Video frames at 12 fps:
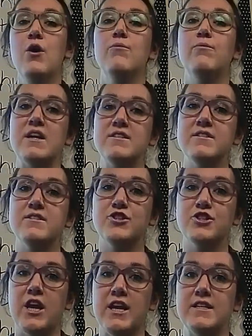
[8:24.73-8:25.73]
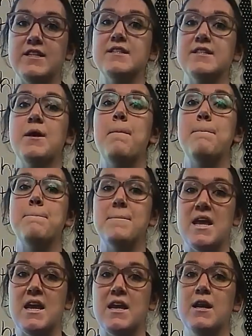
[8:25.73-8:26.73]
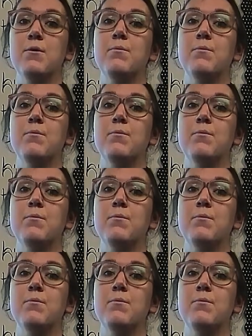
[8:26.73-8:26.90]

Rice is China's main